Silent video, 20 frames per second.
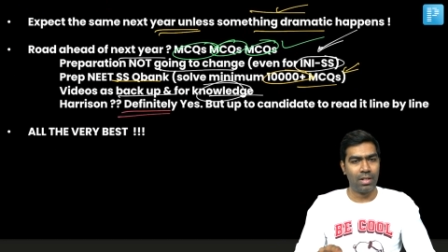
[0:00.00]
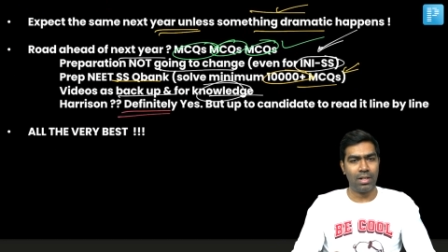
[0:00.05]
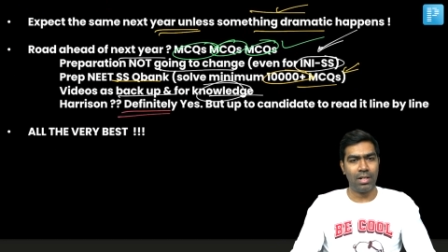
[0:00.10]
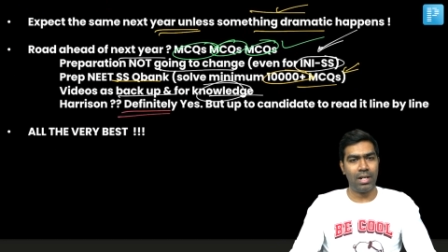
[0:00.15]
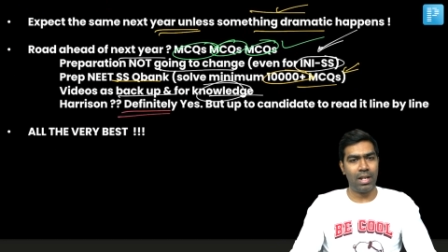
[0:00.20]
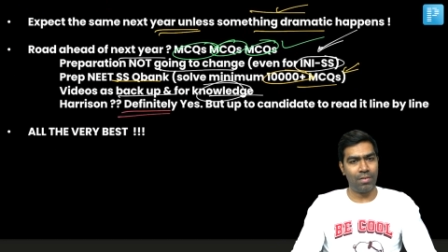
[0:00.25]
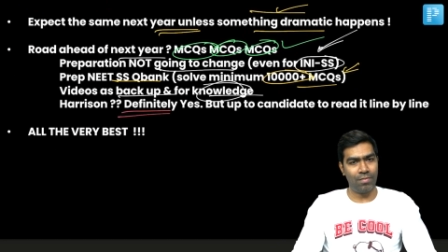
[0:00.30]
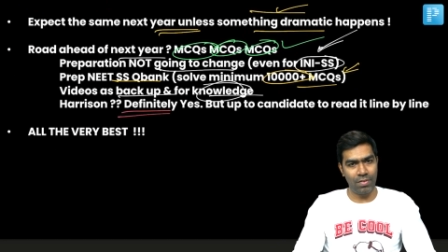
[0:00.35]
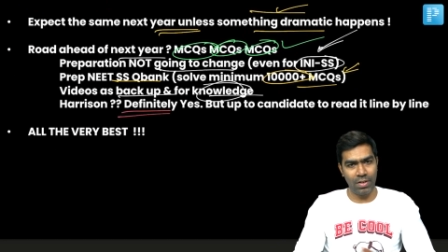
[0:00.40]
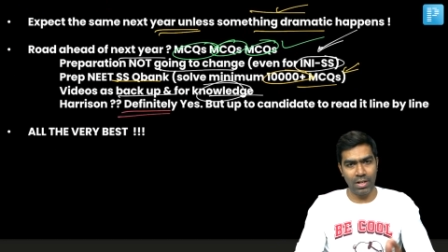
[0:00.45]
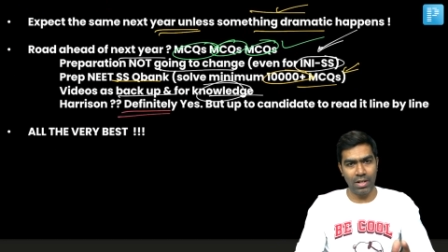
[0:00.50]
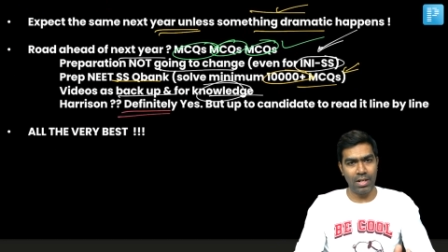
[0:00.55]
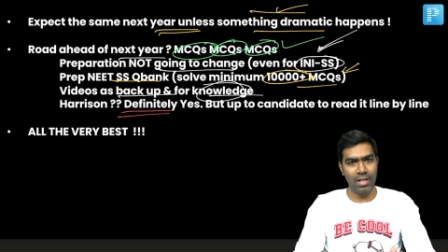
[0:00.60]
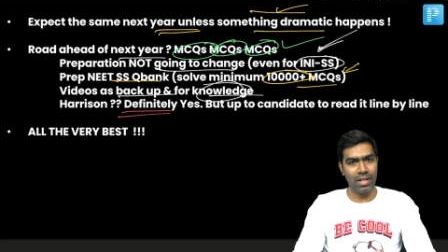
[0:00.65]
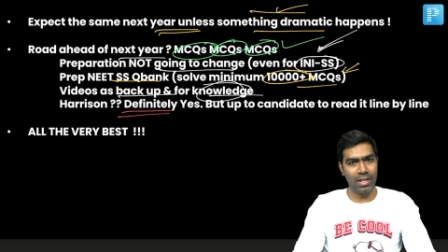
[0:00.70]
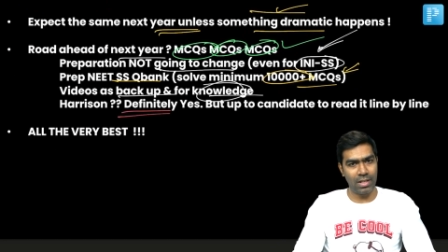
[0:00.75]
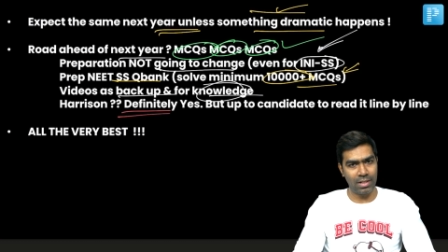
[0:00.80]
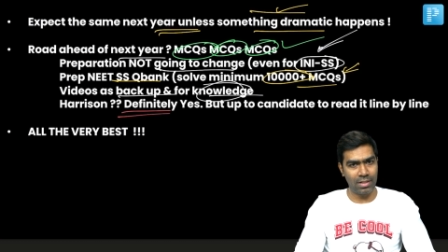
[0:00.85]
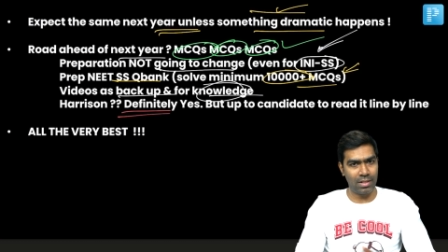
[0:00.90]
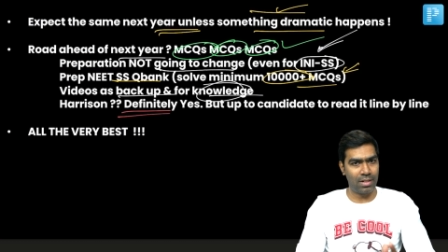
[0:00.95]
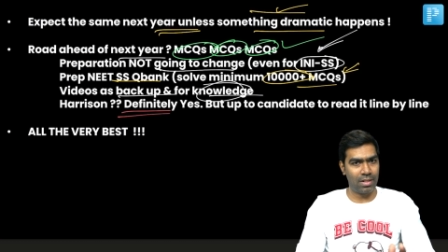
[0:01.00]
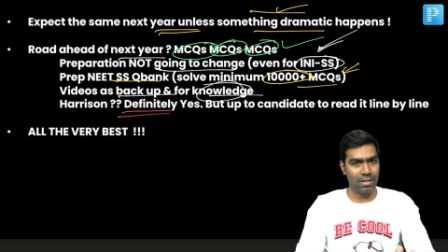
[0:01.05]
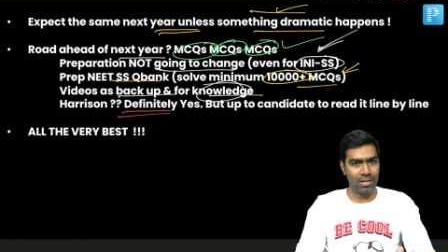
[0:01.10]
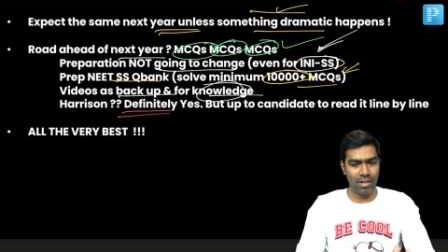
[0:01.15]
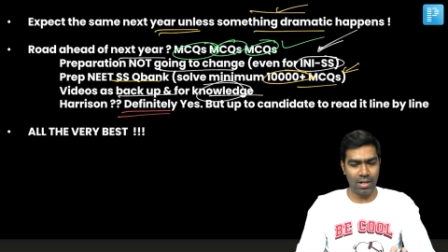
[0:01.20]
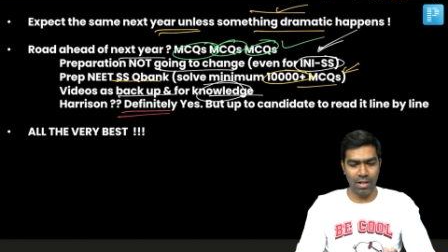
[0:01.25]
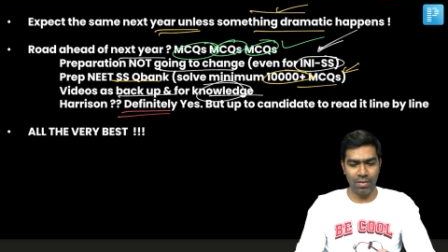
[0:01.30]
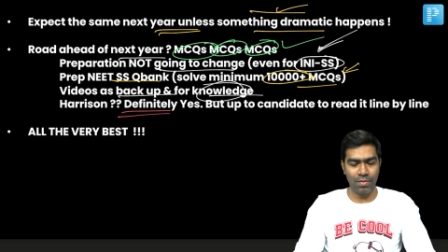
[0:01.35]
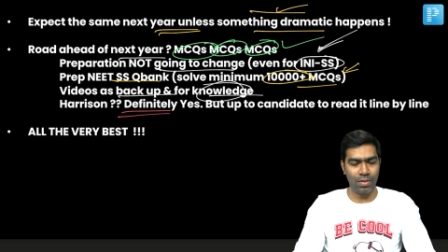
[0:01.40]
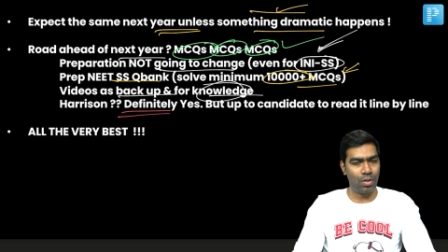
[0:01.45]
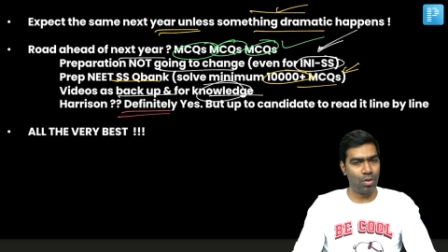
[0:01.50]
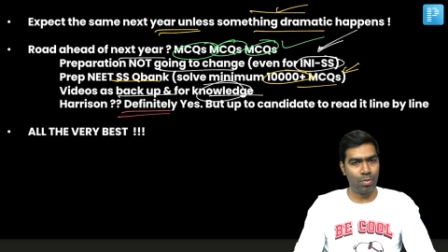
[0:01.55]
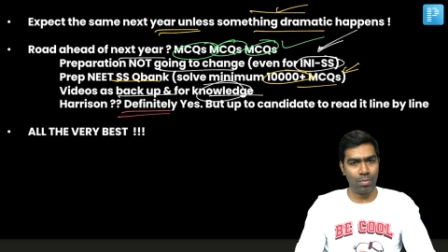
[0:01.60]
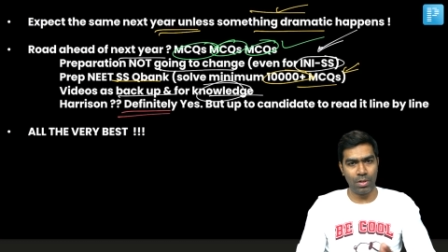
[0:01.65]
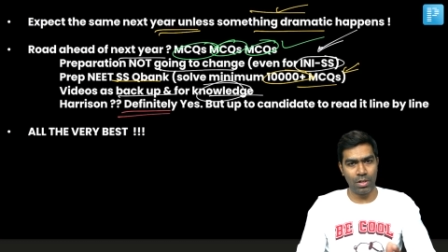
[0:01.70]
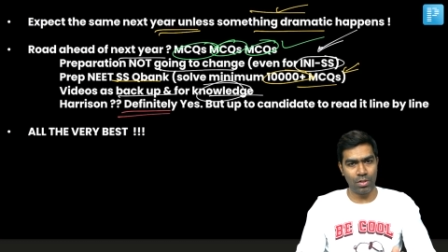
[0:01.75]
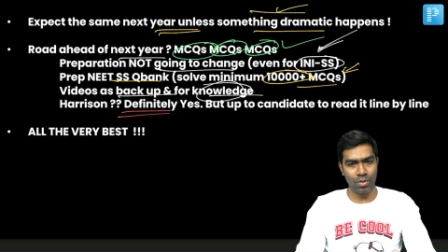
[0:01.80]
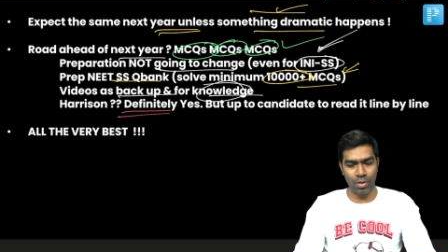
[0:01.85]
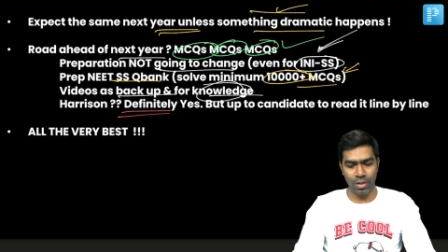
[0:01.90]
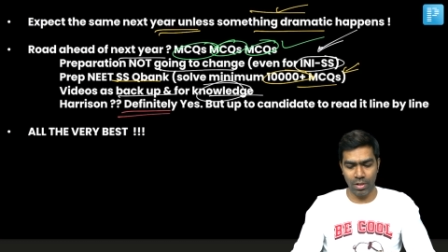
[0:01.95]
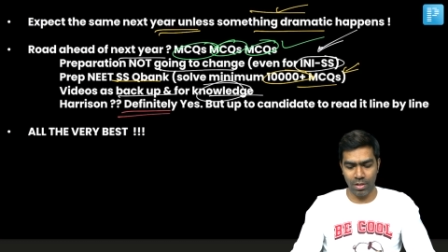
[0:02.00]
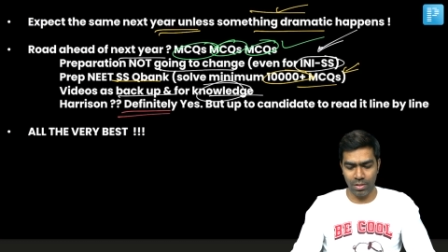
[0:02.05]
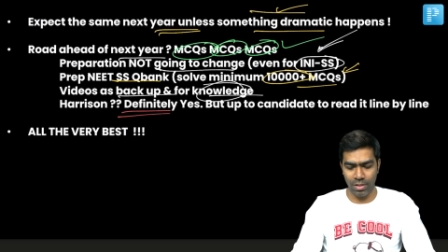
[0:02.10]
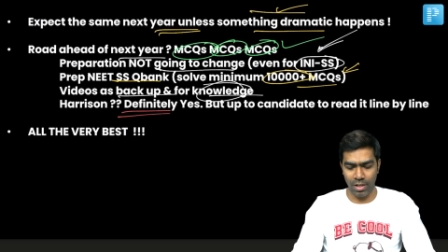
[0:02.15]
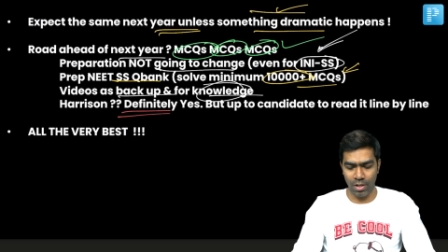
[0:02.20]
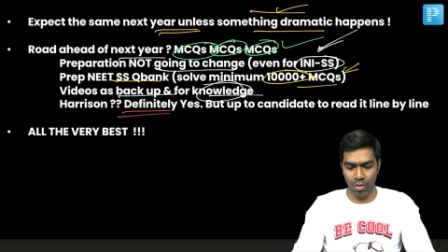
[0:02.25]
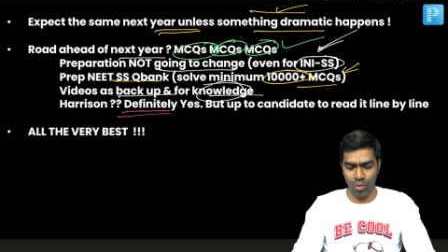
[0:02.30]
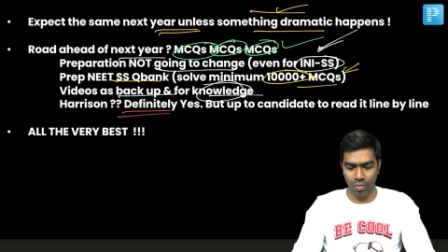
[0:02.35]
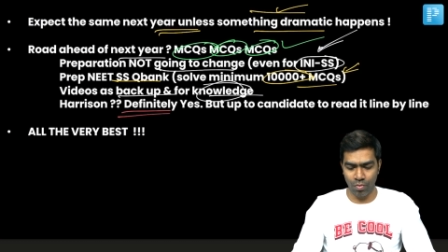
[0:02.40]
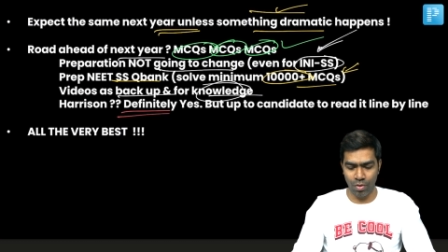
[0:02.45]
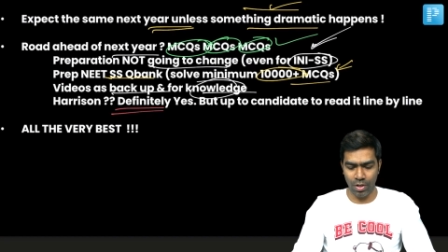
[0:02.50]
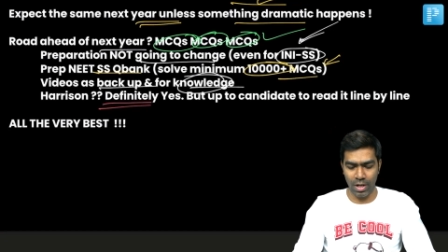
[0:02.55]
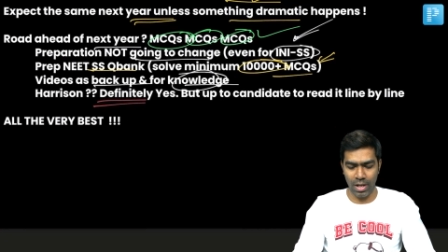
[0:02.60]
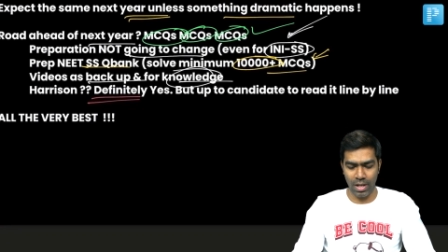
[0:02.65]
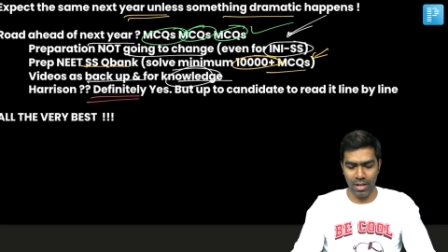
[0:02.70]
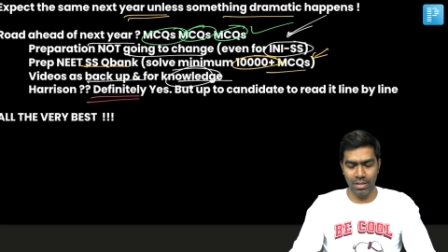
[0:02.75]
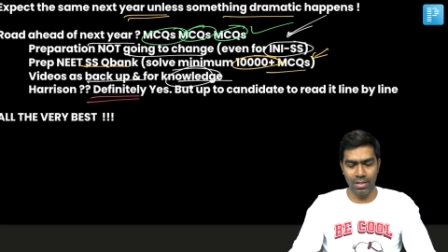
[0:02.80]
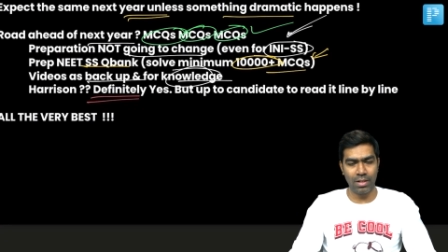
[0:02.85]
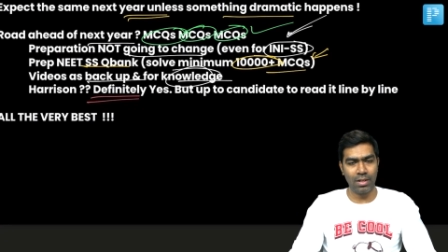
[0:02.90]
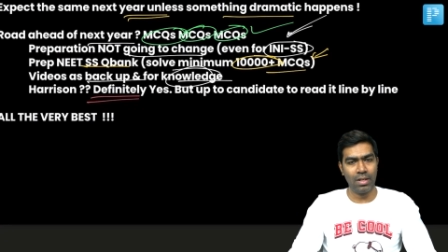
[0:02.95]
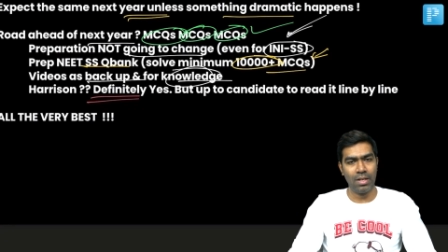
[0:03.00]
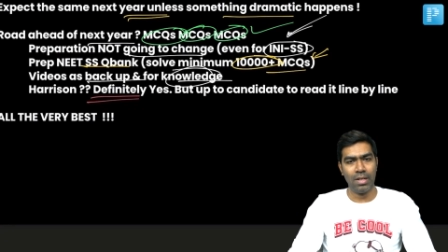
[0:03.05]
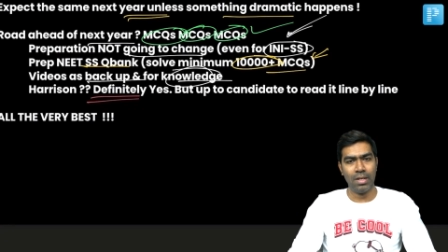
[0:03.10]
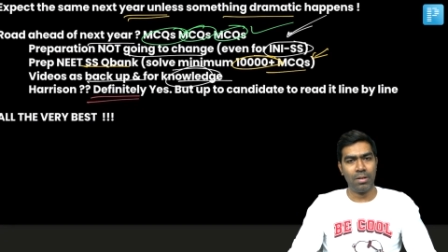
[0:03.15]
definitely yes, it is relevant. Nobody's going to say no for Harrison,